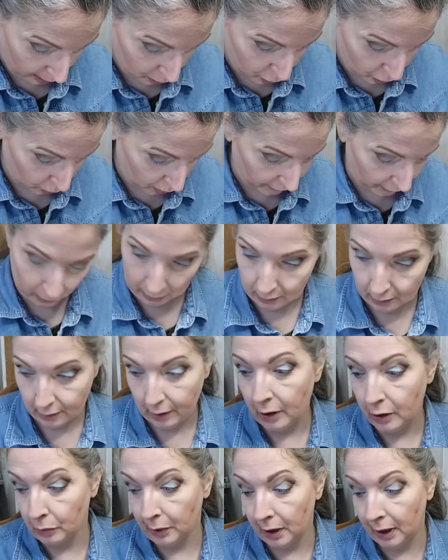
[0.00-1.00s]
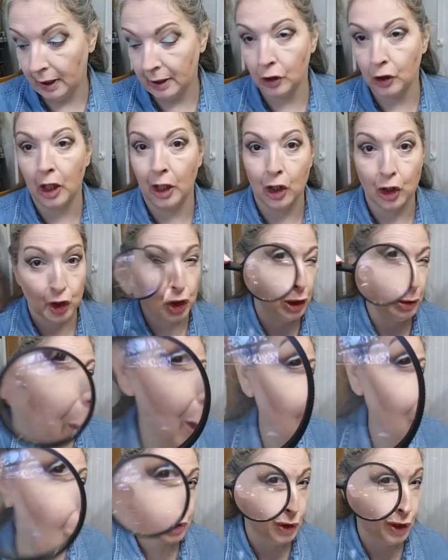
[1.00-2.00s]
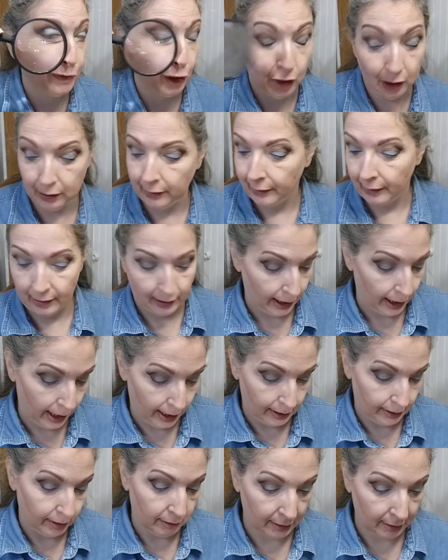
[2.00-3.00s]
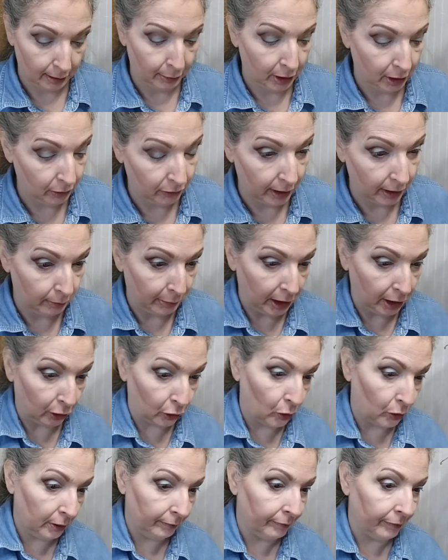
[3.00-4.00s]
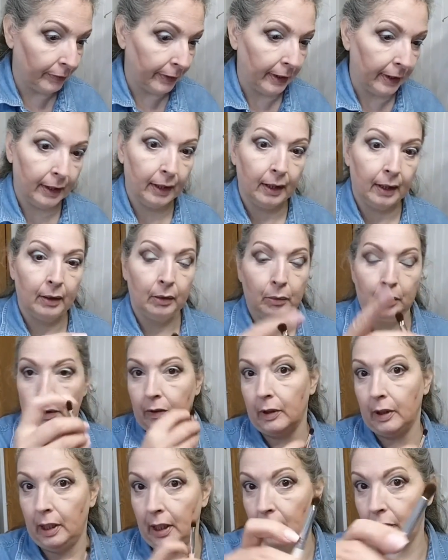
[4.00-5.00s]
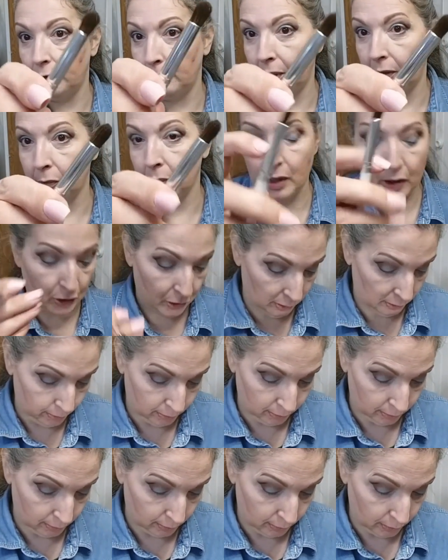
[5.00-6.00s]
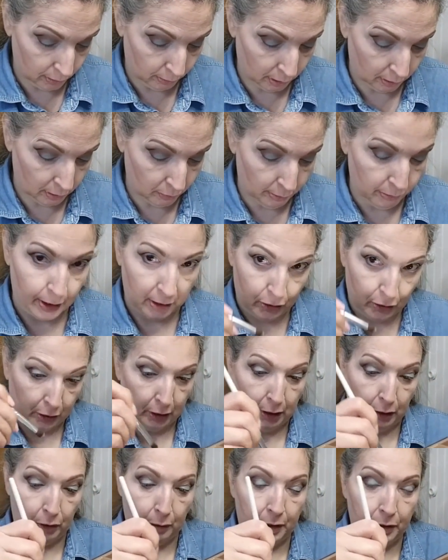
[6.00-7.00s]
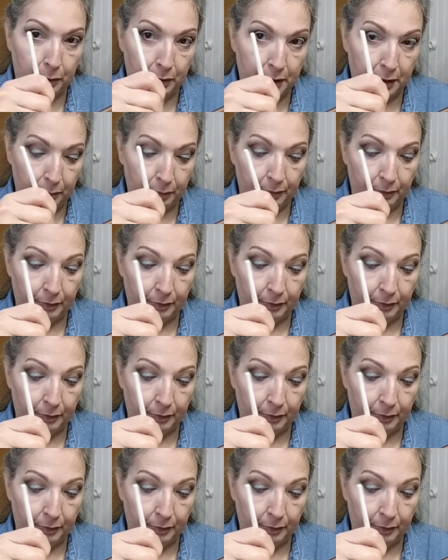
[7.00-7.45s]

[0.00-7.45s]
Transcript: Truffle. So we're going to get into the Champagne Truffle, and I'm going to use that in my inner corner with an e.l.f. pencil brush. Load up the dippy dip.